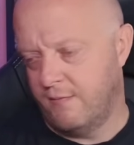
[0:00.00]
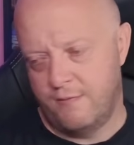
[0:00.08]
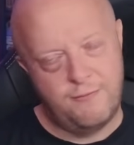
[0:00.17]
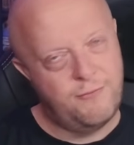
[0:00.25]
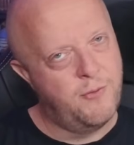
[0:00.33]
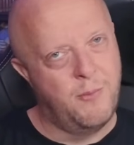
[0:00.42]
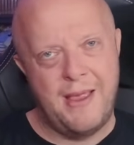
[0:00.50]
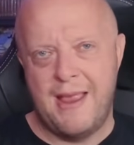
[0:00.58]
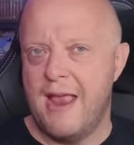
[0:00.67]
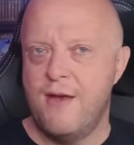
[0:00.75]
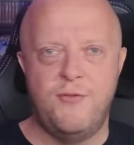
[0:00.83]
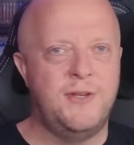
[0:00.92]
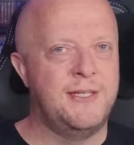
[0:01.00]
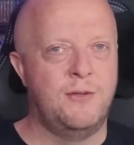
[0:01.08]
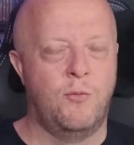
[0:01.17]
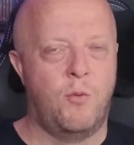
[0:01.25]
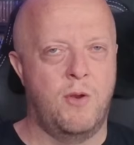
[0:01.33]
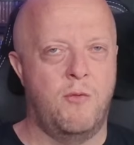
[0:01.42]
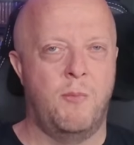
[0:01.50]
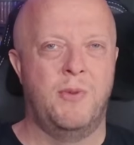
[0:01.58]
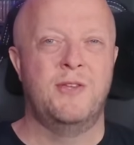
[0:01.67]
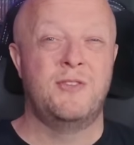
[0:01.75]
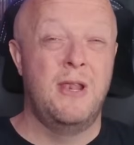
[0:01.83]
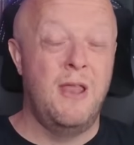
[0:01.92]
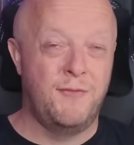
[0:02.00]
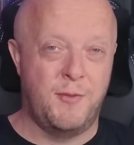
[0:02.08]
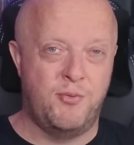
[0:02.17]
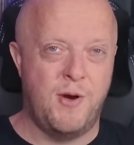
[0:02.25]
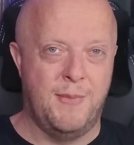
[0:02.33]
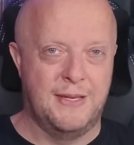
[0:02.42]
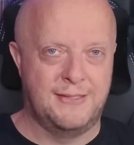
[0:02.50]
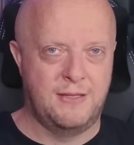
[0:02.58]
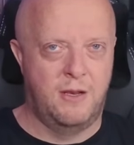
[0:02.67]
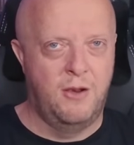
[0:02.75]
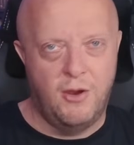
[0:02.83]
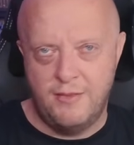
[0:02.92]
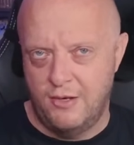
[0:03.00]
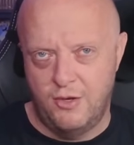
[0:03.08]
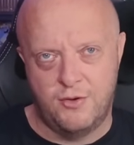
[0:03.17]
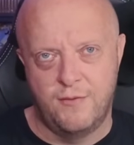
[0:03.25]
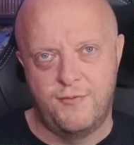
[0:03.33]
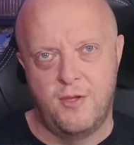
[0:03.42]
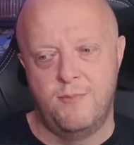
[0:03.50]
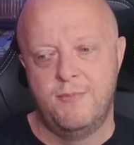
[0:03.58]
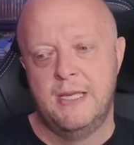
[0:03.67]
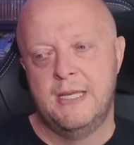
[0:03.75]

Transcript: from every single one of them because I love the premise. I like the look of them.